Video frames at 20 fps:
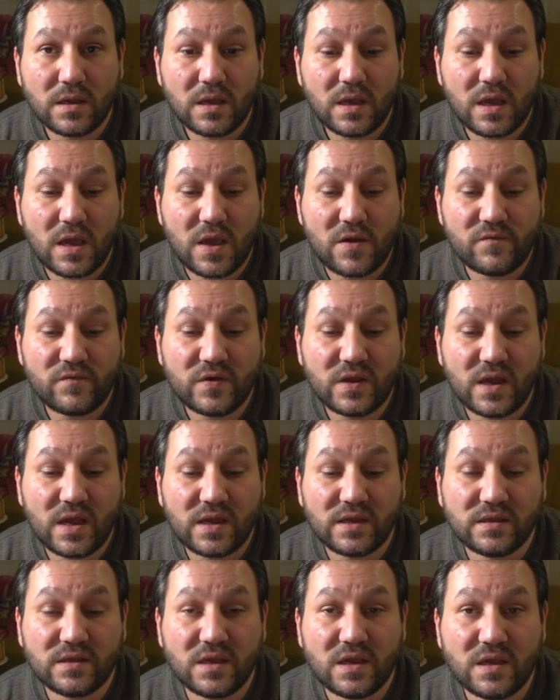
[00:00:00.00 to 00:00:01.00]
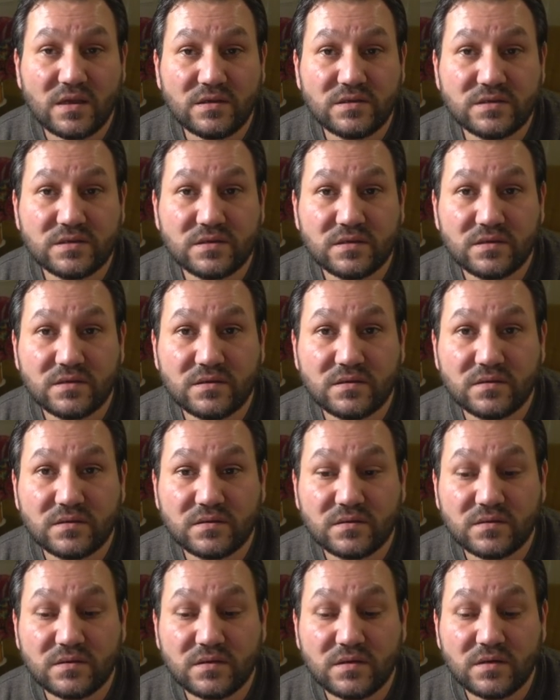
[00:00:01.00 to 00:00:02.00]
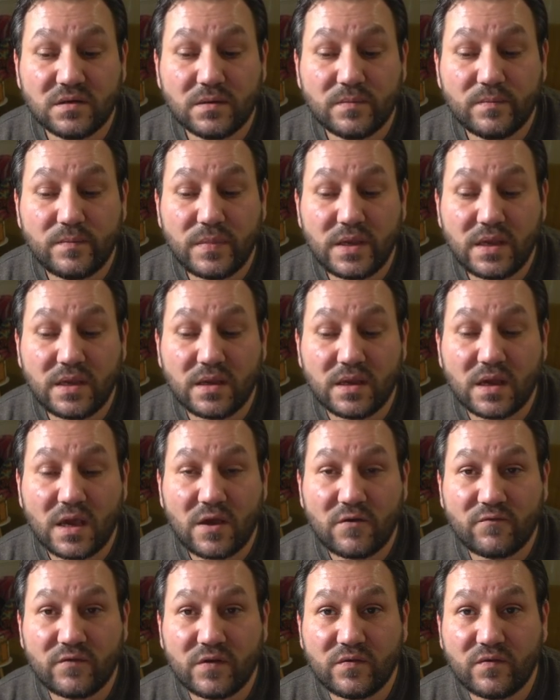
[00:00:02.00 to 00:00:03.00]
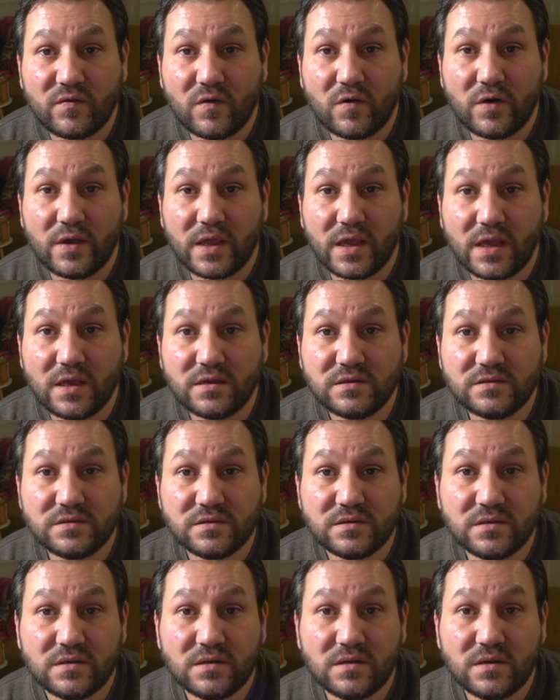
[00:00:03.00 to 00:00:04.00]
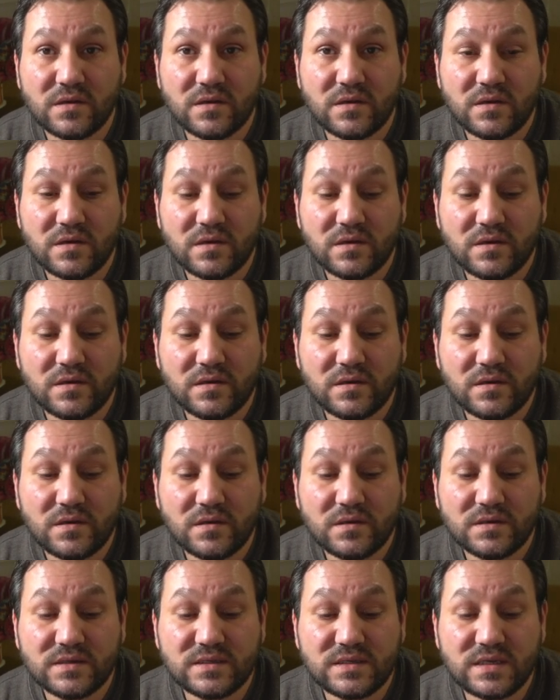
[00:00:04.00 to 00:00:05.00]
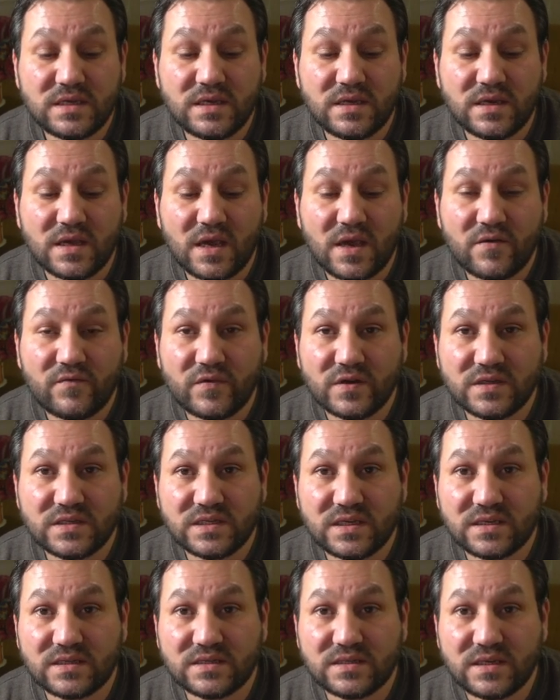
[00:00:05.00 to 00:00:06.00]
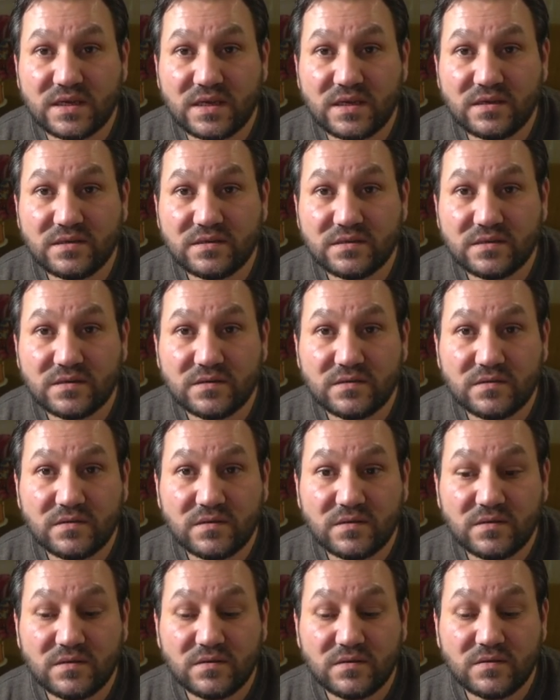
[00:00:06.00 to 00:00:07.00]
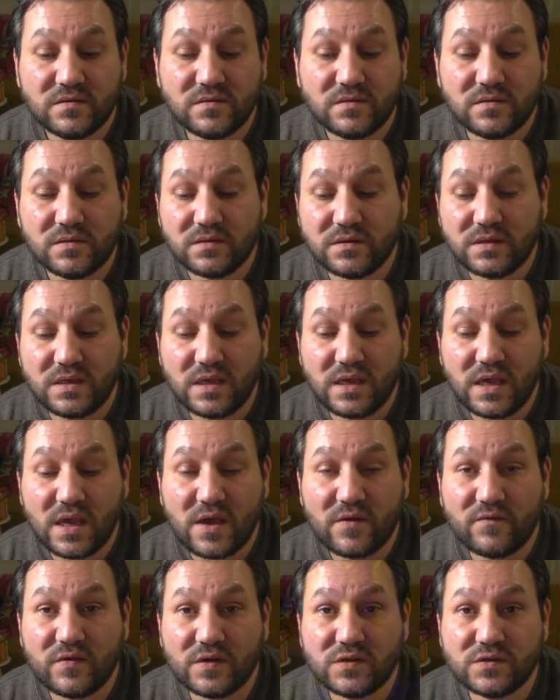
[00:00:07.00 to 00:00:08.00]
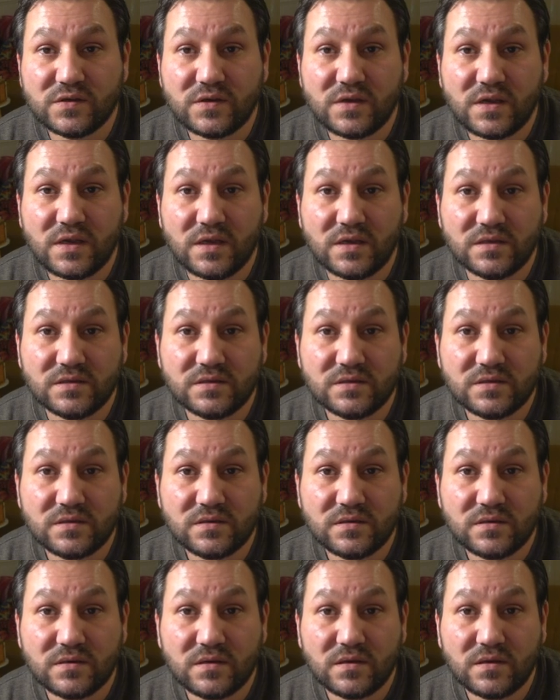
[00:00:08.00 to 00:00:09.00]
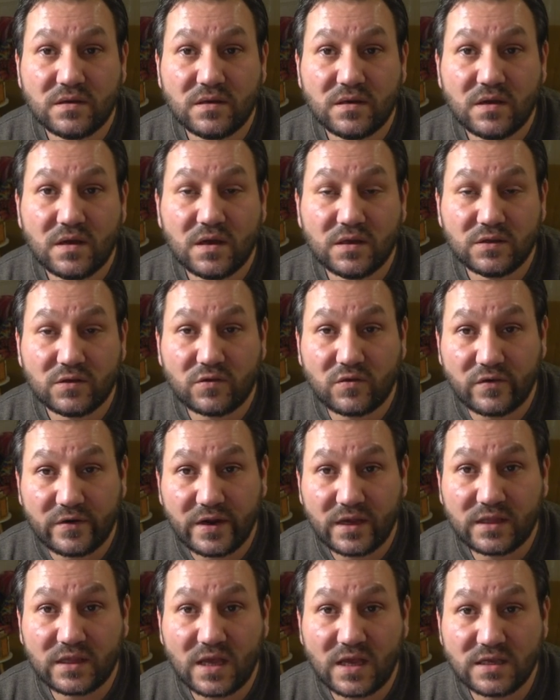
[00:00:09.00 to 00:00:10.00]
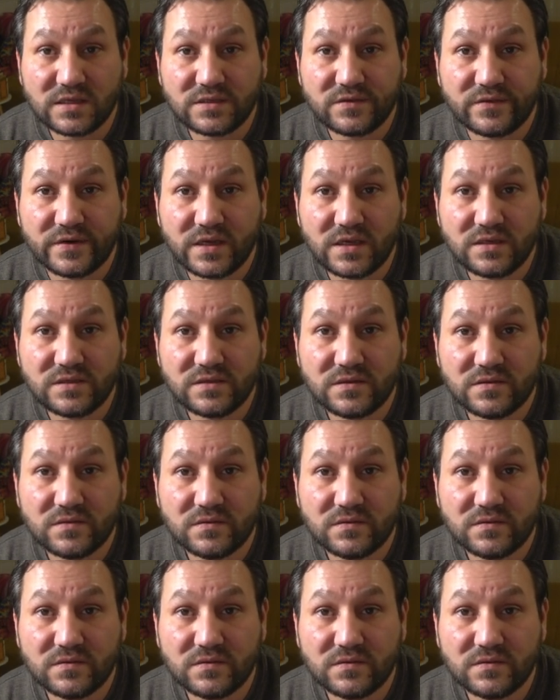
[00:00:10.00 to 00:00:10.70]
Every 8 years. B. Every 4 years. C. Every 6 years. Or D. Every 2 years. And the correct answer is